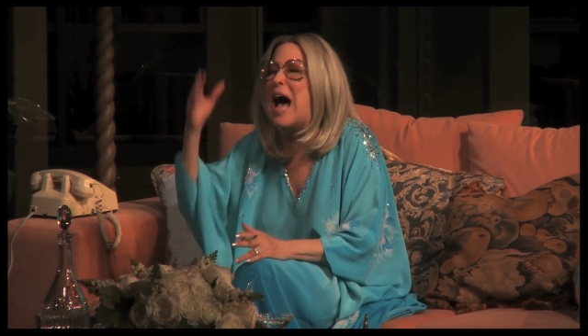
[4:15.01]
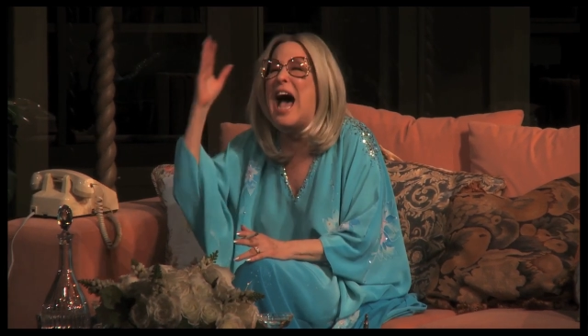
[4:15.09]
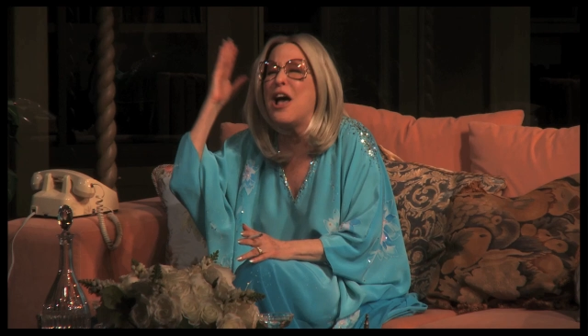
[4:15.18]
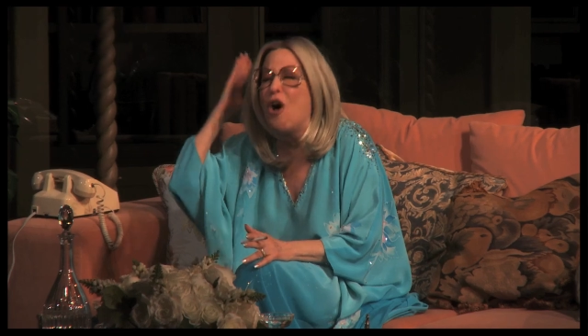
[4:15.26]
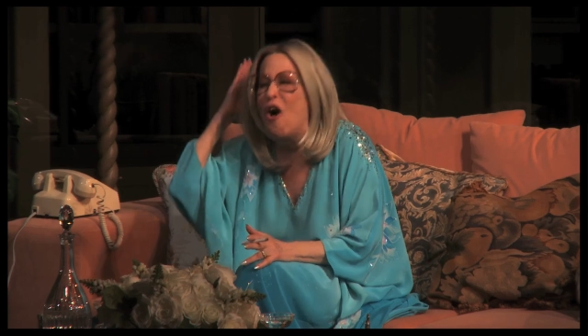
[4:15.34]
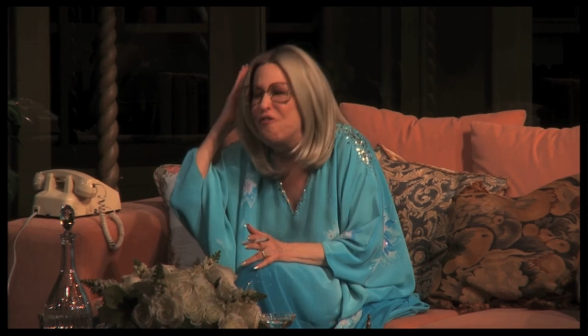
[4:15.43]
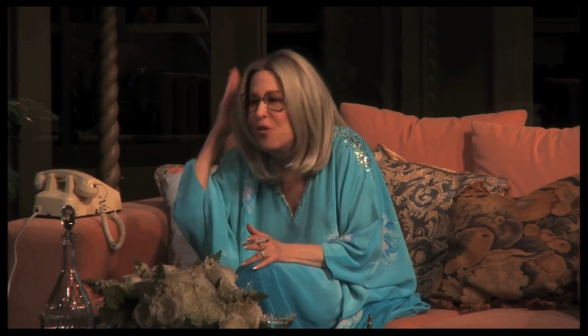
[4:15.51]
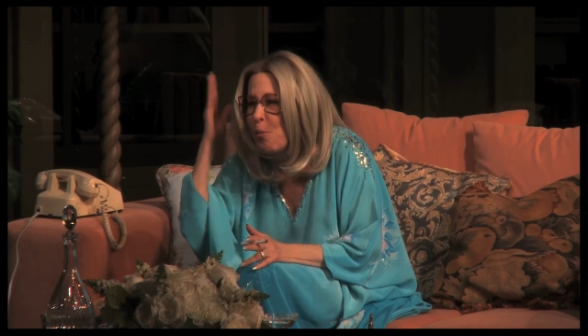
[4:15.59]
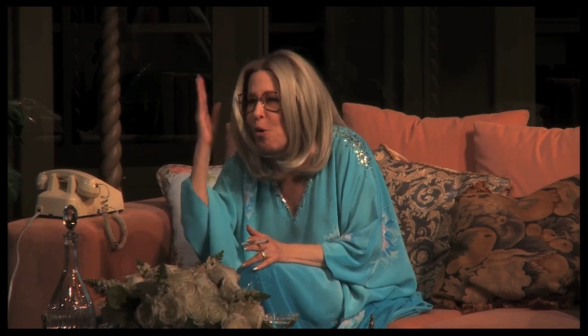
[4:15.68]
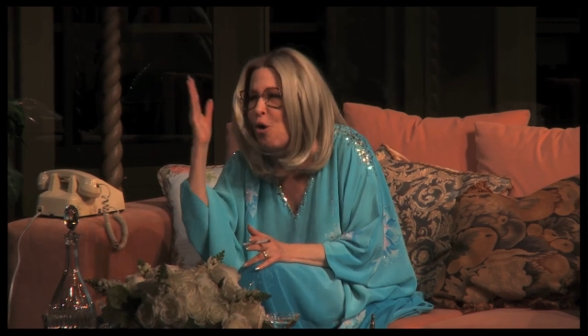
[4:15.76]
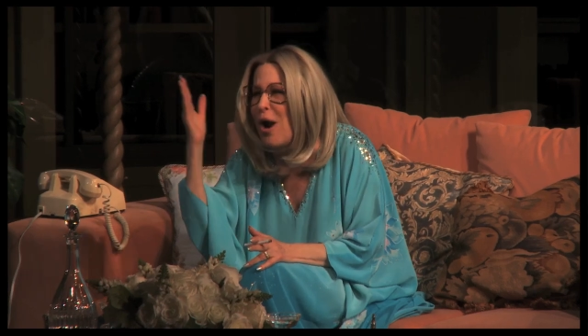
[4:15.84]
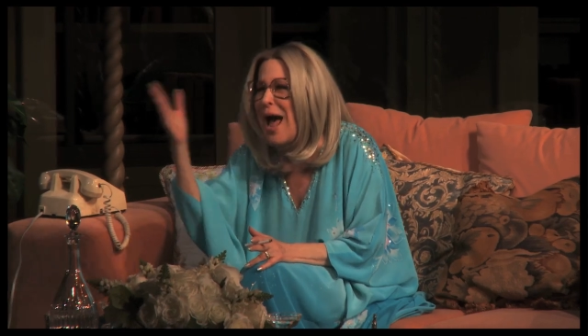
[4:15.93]
I offer
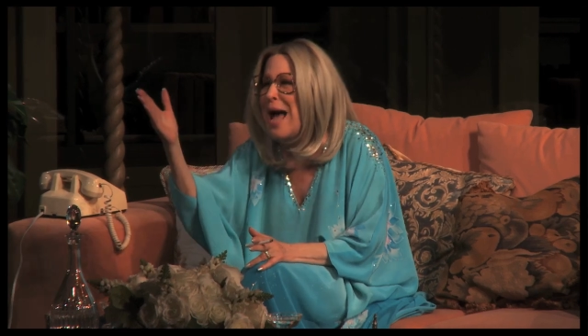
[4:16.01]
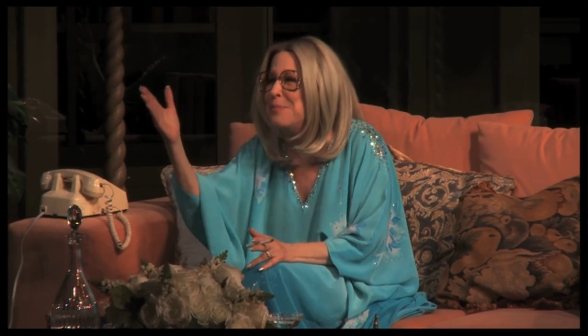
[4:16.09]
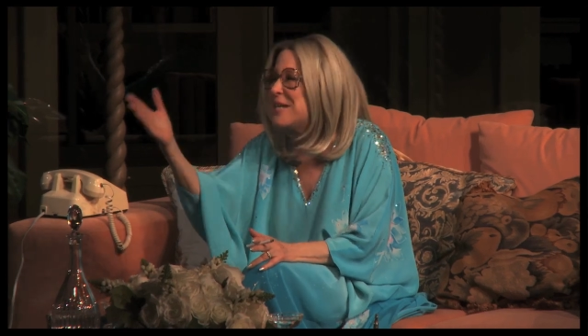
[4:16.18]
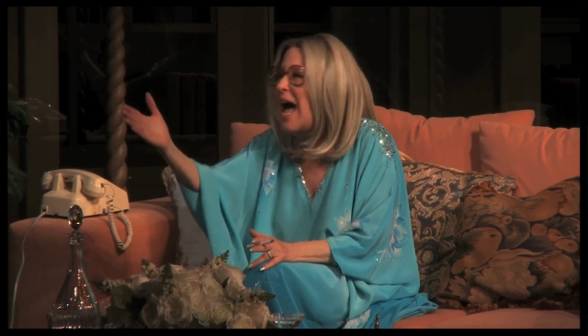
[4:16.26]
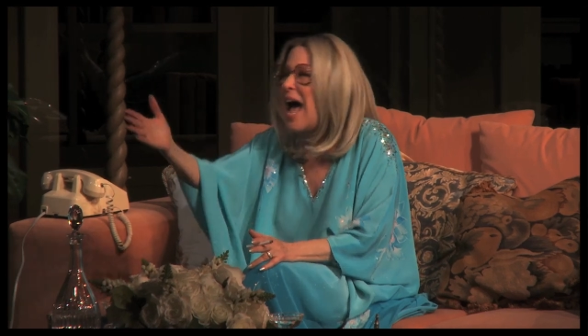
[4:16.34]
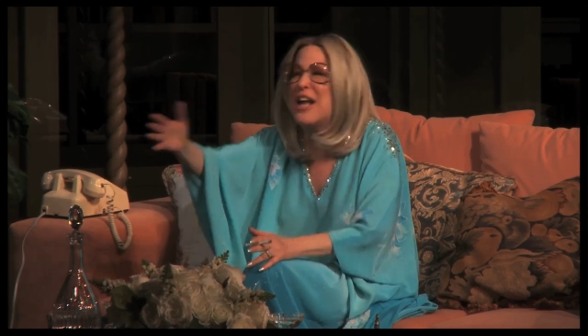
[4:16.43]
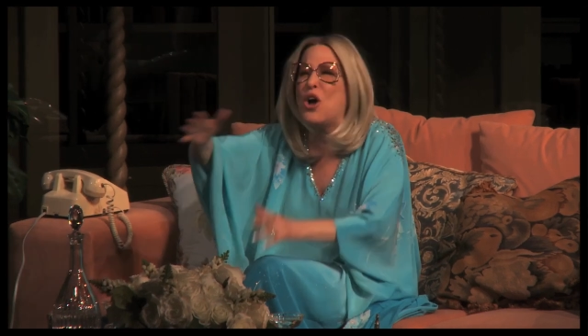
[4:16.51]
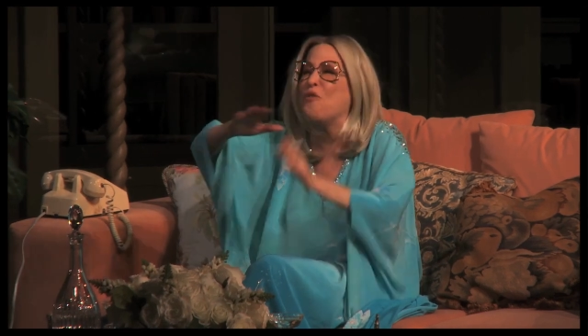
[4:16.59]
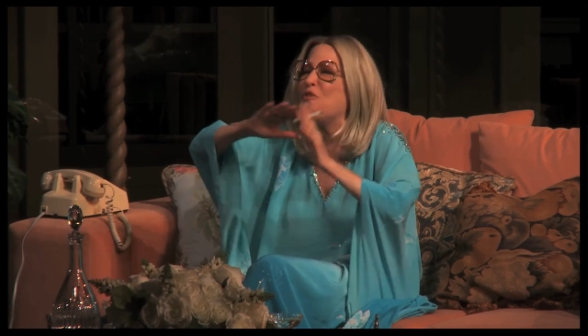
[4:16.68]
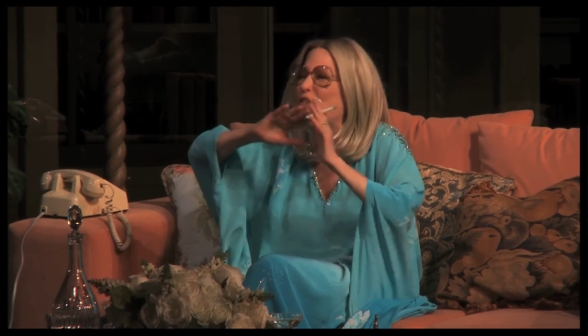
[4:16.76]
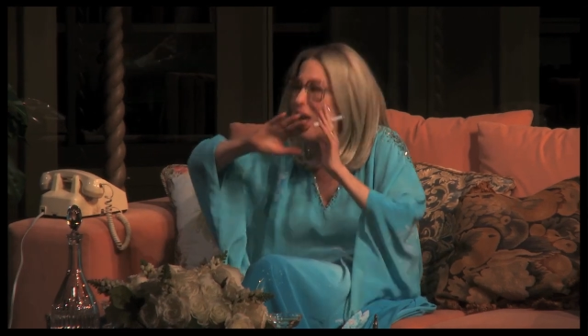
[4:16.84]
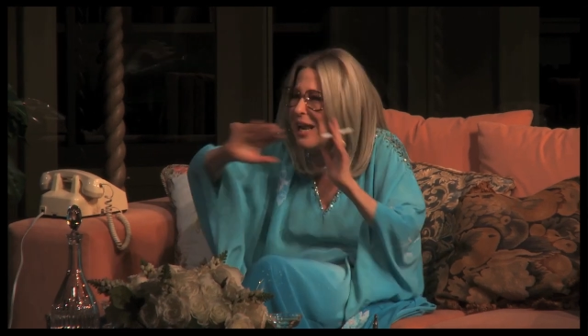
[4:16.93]
bribes. I go
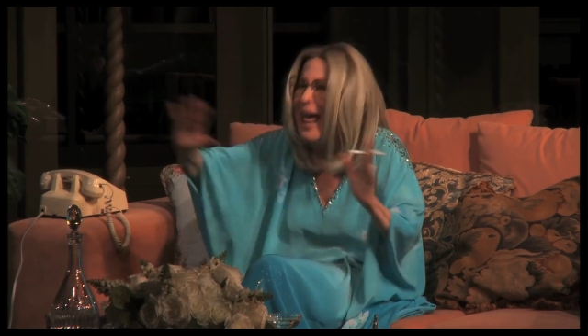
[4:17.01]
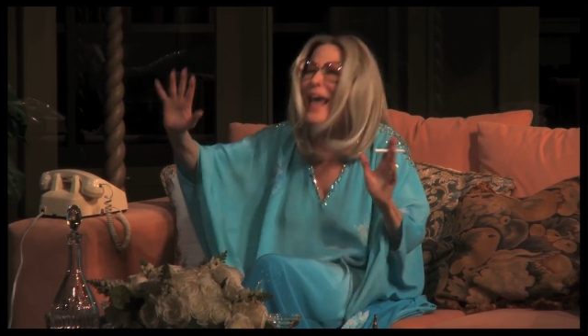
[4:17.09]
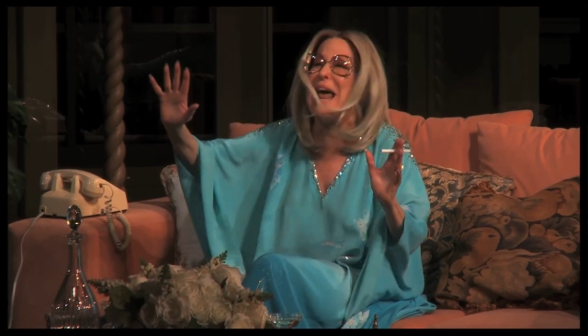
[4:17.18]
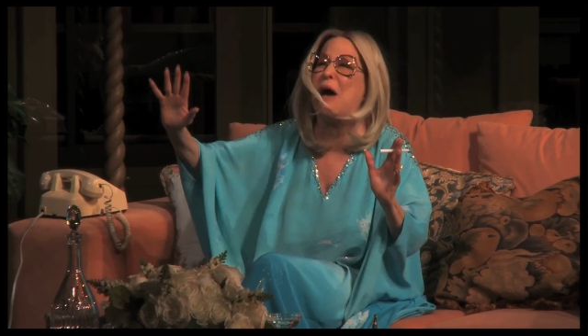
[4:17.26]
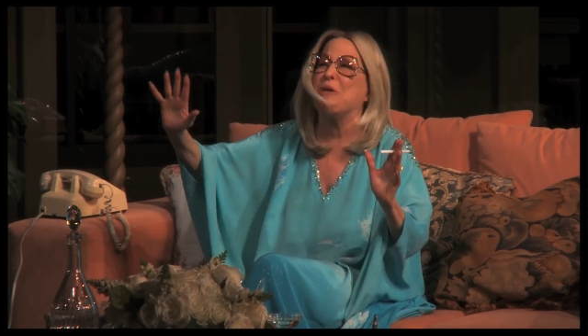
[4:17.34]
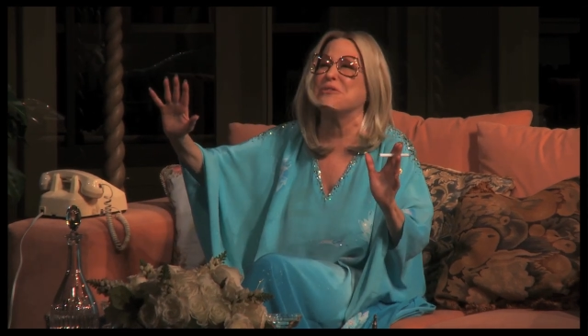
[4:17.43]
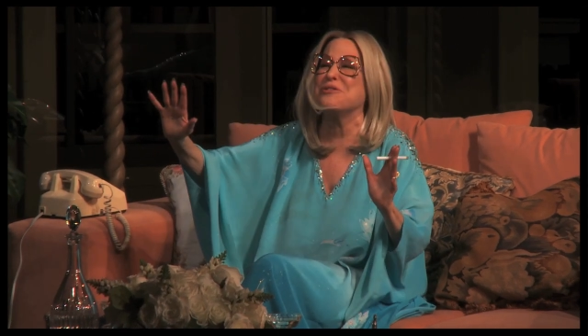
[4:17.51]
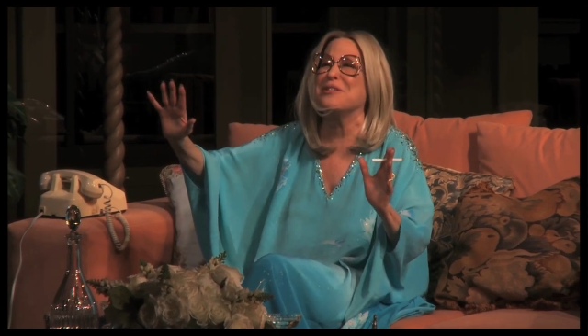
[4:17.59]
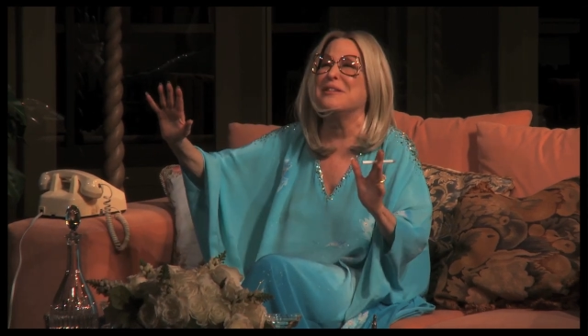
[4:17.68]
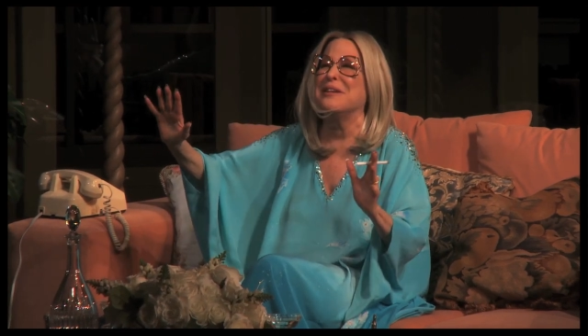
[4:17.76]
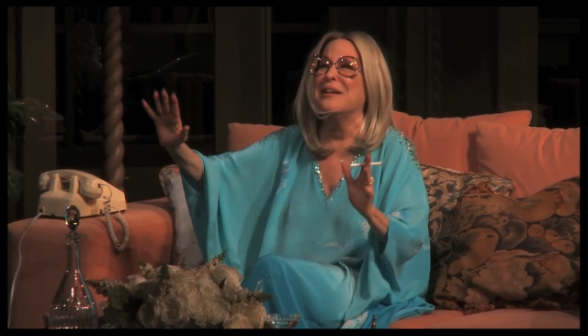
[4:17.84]
flat out.